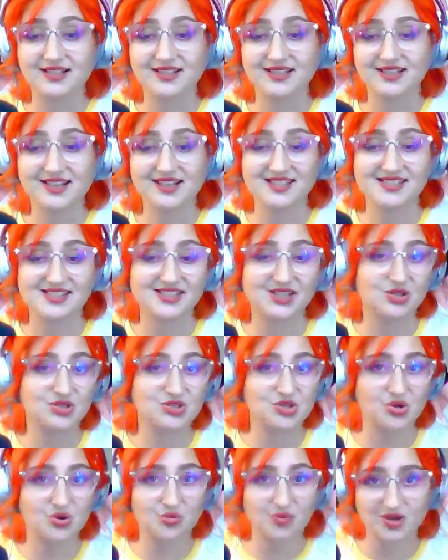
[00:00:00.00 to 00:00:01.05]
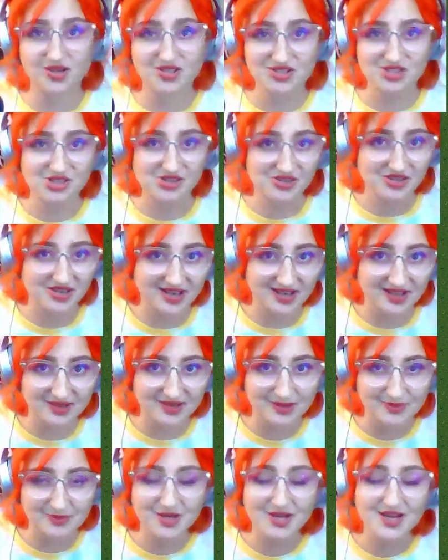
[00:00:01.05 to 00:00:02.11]
in case they don't want a certain
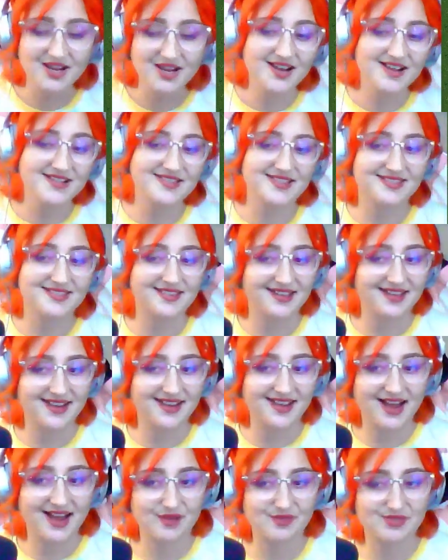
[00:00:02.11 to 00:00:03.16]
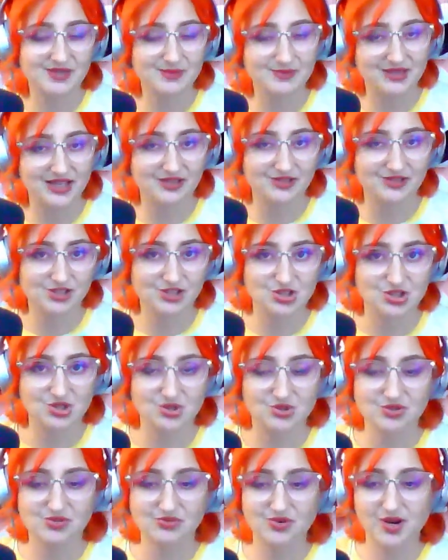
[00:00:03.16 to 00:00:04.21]
item, then they have something else to
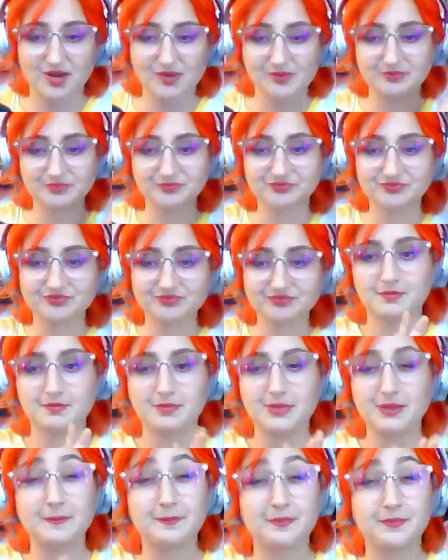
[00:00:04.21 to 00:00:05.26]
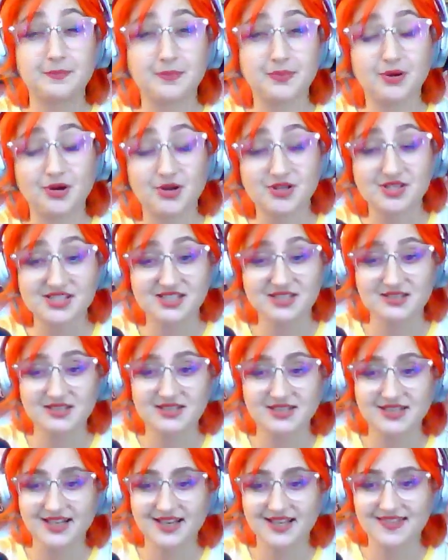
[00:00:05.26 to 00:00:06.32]
choose from. But
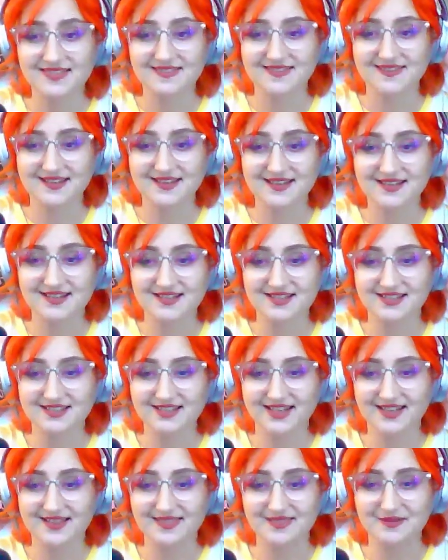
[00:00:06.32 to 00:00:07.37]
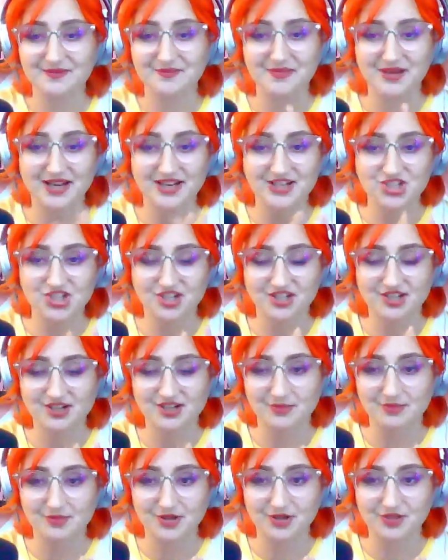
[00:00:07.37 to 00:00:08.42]
personally, I think like the magic
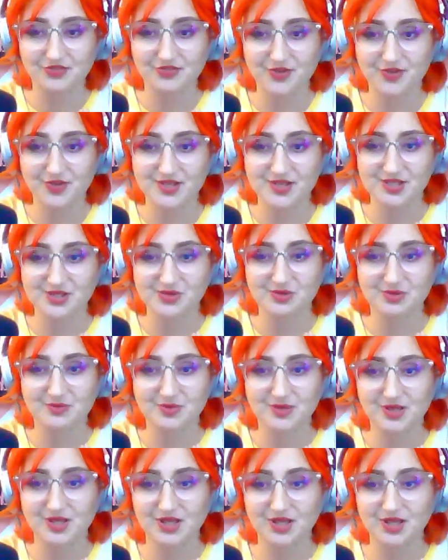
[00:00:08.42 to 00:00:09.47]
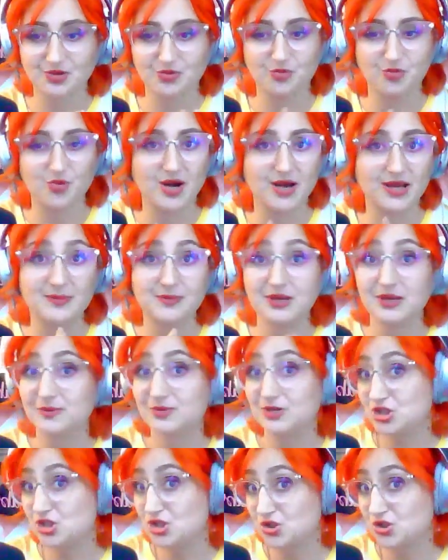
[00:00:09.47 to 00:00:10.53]
number for this would be 1,
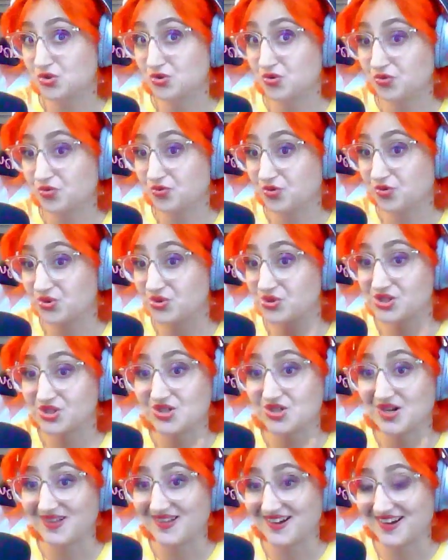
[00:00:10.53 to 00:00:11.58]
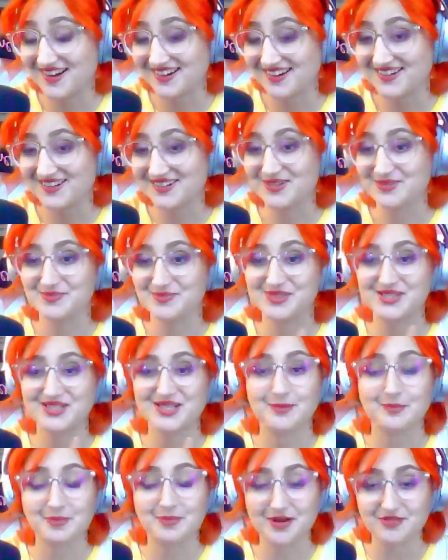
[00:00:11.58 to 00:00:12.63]
maybe 2 food stall items, a
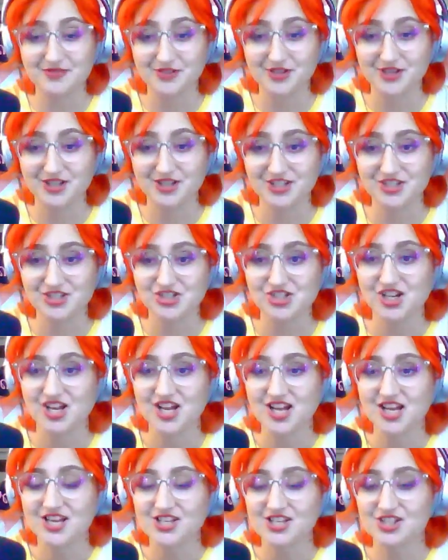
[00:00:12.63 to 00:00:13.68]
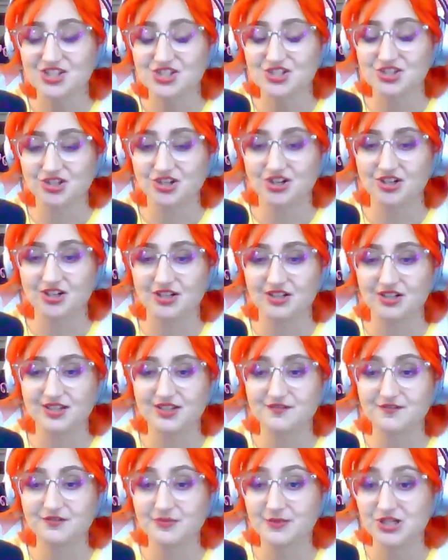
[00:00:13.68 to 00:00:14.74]
beverage stall,
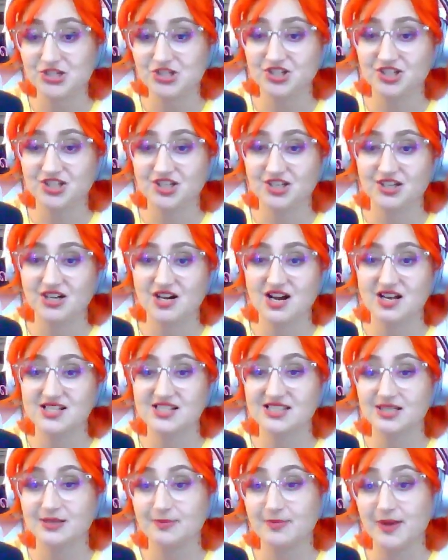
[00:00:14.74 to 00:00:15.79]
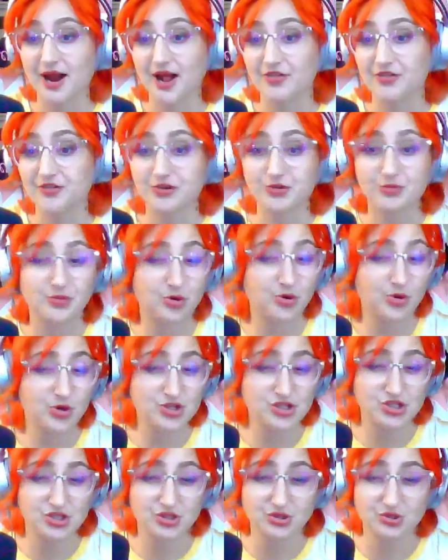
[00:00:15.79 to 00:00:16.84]
information kiosk, a bathroom or
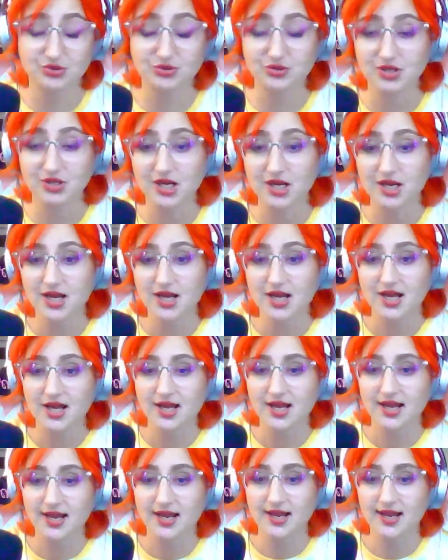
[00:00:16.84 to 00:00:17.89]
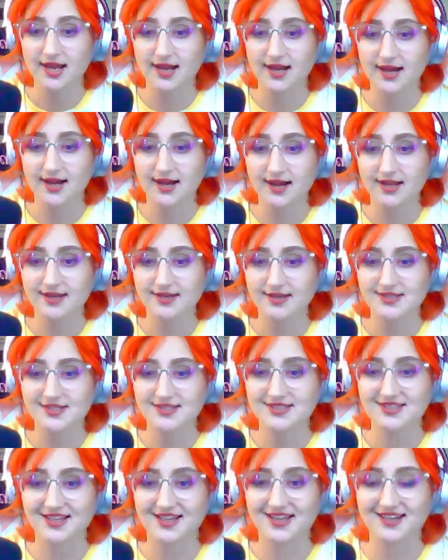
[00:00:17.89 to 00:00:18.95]
2, and
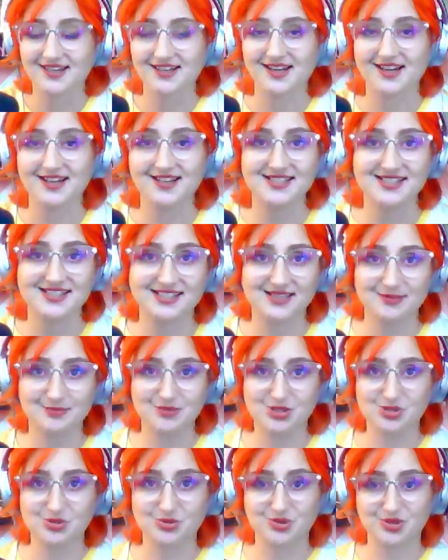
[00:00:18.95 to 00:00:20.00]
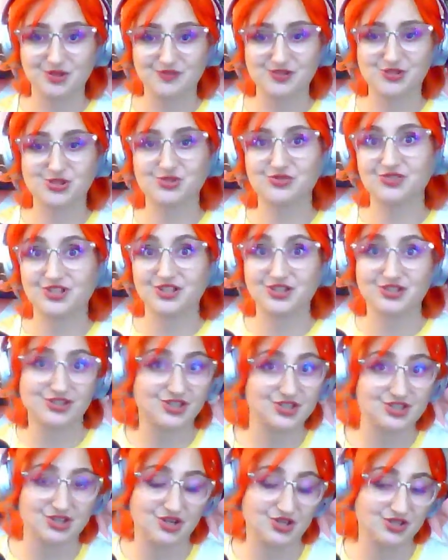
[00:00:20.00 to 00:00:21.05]
then some sort of souvenir
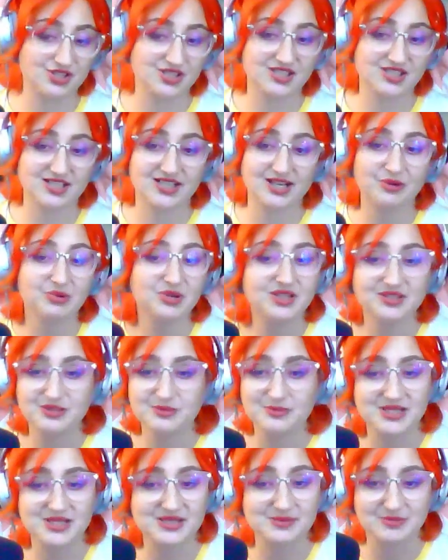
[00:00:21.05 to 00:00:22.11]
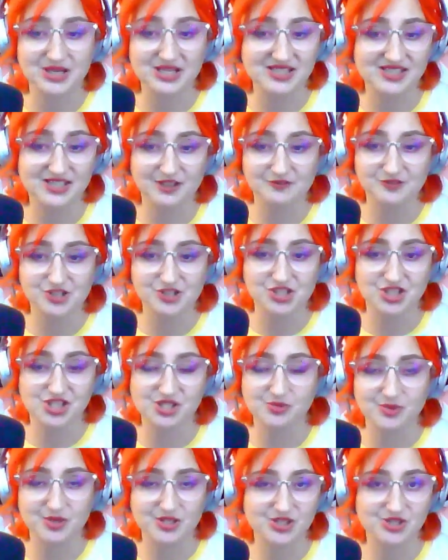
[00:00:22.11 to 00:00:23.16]
stalls. And I wouldn't limit myself to
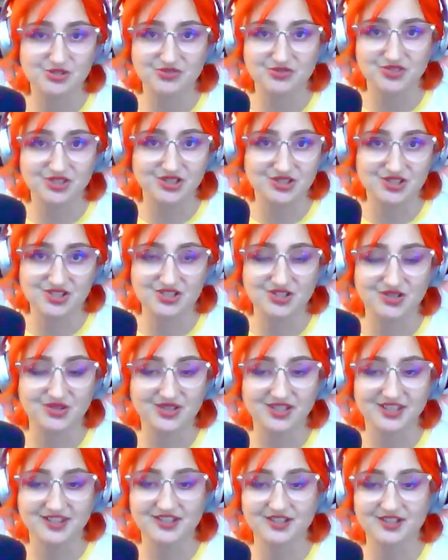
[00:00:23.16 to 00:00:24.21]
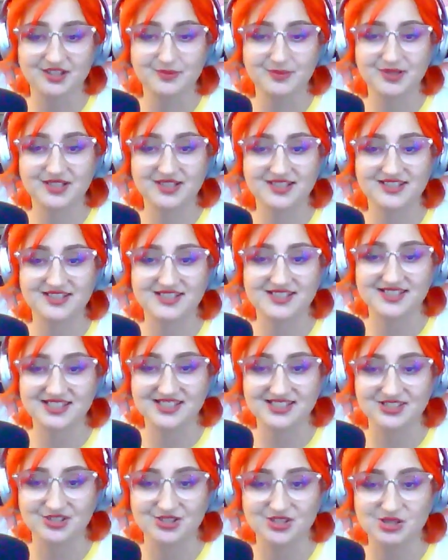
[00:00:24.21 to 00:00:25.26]
just 1 souvenir stall either because
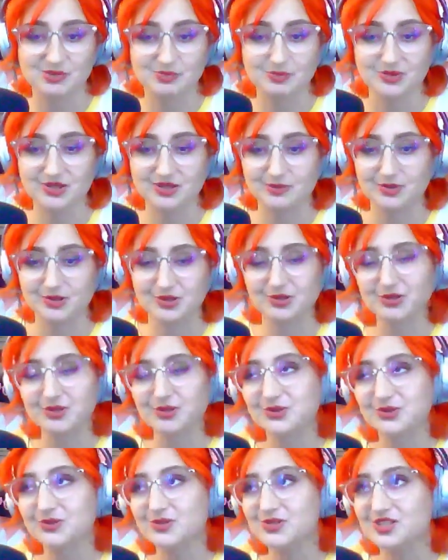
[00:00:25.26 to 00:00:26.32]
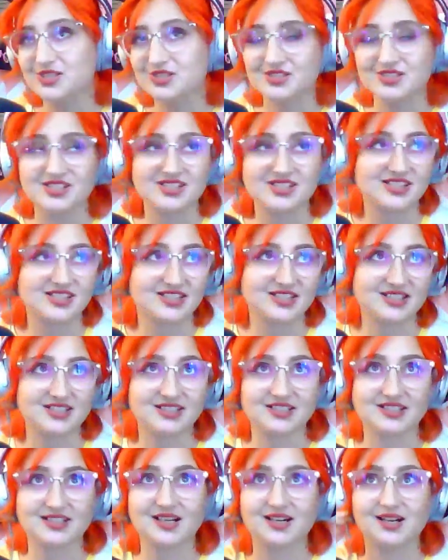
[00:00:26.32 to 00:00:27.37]
there's the balloons, there's the